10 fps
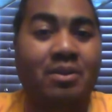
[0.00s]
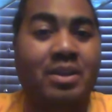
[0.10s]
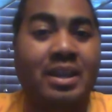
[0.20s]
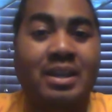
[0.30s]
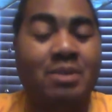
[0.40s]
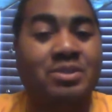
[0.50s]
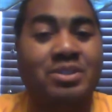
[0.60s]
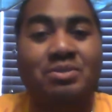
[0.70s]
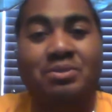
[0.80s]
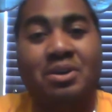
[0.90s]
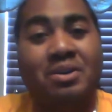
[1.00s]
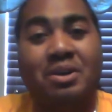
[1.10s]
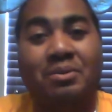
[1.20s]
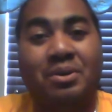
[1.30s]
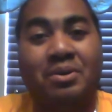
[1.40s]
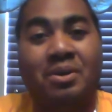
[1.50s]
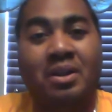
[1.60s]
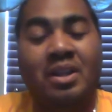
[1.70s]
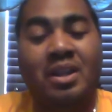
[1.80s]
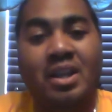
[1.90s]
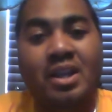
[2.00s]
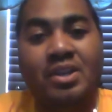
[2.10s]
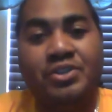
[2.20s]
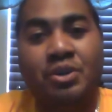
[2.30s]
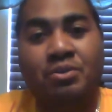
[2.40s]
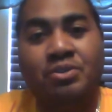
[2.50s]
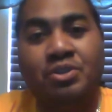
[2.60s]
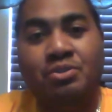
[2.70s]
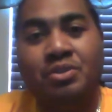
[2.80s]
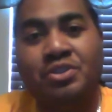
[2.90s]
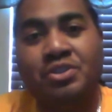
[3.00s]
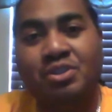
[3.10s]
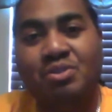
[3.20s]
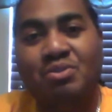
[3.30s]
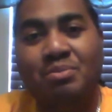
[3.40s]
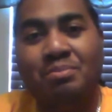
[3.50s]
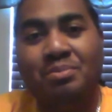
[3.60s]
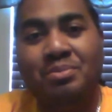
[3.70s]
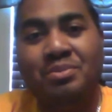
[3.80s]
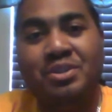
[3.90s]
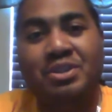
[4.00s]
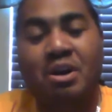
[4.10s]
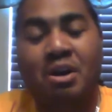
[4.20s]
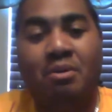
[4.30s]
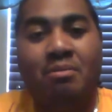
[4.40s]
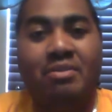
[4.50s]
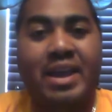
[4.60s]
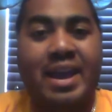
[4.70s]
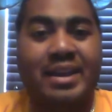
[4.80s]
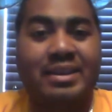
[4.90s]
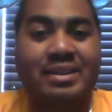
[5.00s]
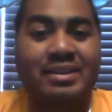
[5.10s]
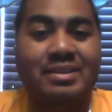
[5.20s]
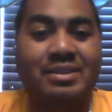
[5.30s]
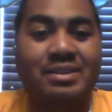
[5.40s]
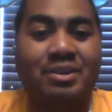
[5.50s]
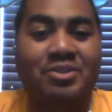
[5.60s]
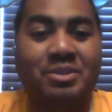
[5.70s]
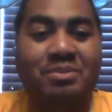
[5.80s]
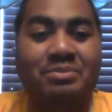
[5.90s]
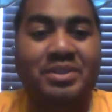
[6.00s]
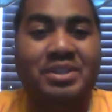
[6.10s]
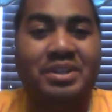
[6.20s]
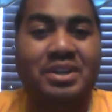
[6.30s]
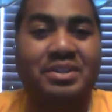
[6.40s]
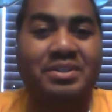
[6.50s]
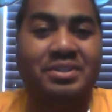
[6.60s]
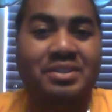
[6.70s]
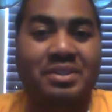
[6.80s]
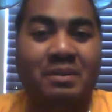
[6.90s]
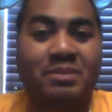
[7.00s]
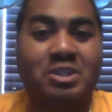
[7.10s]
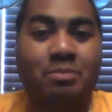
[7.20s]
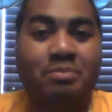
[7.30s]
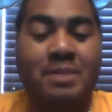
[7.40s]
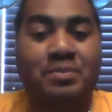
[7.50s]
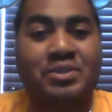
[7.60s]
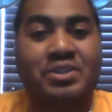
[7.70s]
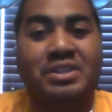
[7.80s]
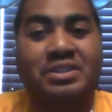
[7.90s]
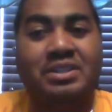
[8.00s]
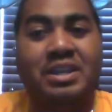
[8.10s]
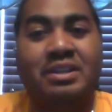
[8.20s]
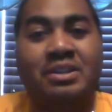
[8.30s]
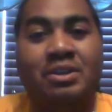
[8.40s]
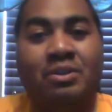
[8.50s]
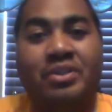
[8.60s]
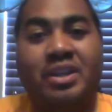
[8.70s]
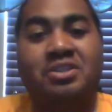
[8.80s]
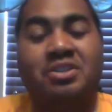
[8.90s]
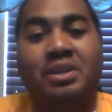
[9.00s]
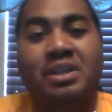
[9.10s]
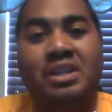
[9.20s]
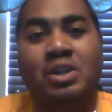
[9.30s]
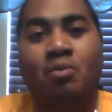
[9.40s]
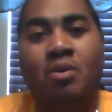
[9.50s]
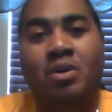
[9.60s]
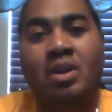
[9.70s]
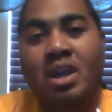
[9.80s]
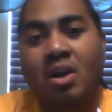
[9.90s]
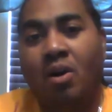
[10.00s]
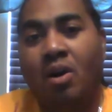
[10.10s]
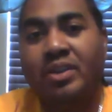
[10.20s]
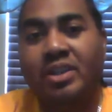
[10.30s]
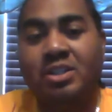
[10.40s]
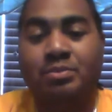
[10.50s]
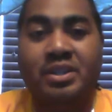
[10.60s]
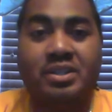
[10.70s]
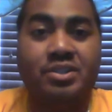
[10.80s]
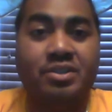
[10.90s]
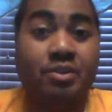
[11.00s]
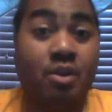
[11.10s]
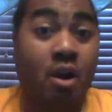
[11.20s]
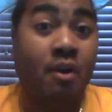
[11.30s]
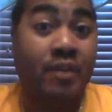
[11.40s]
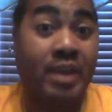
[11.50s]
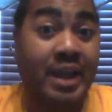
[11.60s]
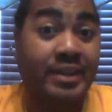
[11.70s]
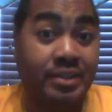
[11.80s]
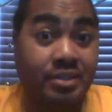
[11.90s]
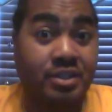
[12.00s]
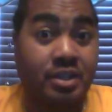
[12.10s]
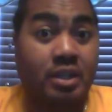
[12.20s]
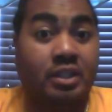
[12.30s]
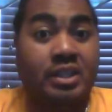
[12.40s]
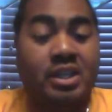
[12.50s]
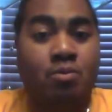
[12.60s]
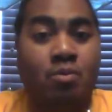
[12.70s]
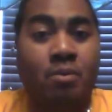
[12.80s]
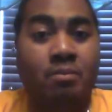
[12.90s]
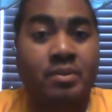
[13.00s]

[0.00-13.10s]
Okay, that wasn't too long ago at all. So to assume, that, simply because a piece of paper says that, things should be equal, all things being considered are not necessarily equal.